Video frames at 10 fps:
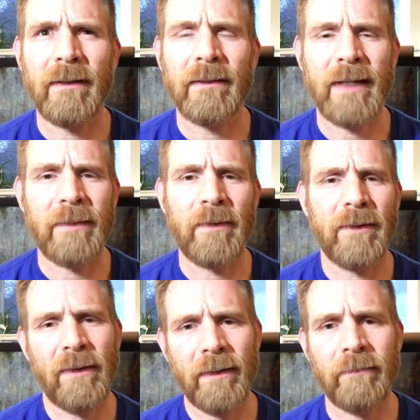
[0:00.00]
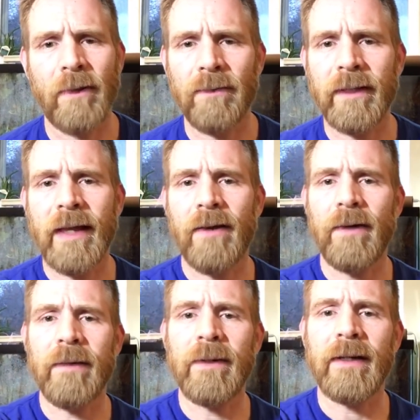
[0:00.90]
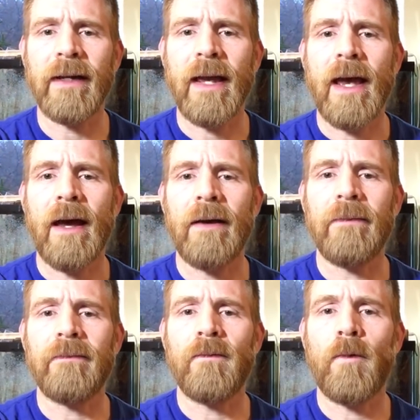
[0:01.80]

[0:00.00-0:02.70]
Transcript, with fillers: tadpole only that way, but um,